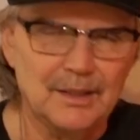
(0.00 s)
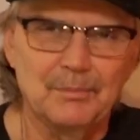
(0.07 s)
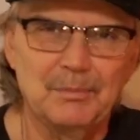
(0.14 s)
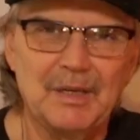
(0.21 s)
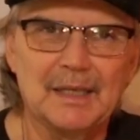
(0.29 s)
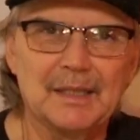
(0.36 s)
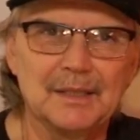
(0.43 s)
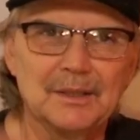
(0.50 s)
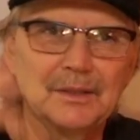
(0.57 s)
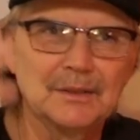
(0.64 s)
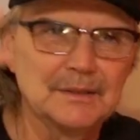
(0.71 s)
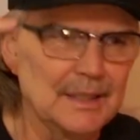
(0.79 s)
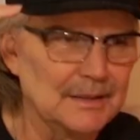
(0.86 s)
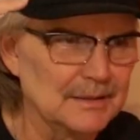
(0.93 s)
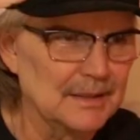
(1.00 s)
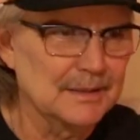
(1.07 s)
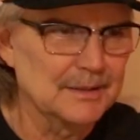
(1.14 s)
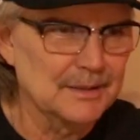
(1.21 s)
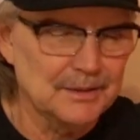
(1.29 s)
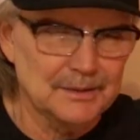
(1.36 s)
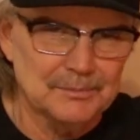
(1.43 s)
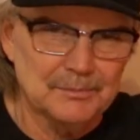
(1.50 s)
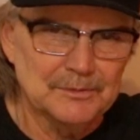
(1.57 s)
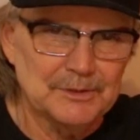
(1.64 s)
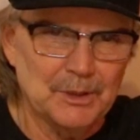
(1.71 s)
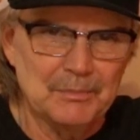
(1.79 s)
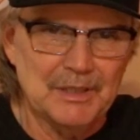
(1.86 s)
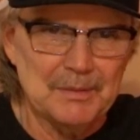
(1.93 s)
Back in those days, the,
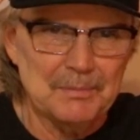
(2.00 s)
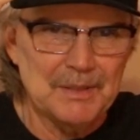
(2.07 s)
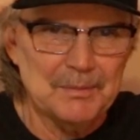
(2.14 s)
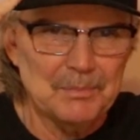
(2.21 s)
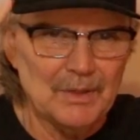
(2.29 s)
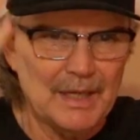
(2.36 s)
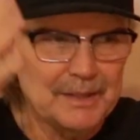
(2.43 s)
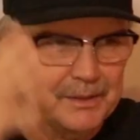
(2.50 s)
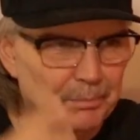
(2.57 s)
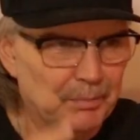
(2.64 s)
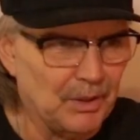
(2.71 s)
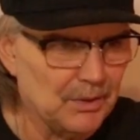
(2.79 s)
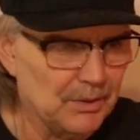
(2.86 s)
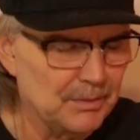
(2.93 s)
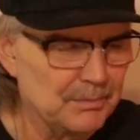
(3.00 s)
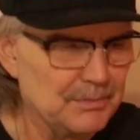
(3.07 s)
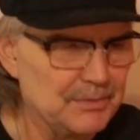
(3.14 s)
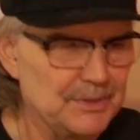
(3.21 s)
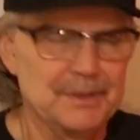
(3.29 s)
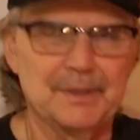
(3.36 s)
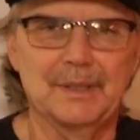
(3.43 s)
so many people had the perms,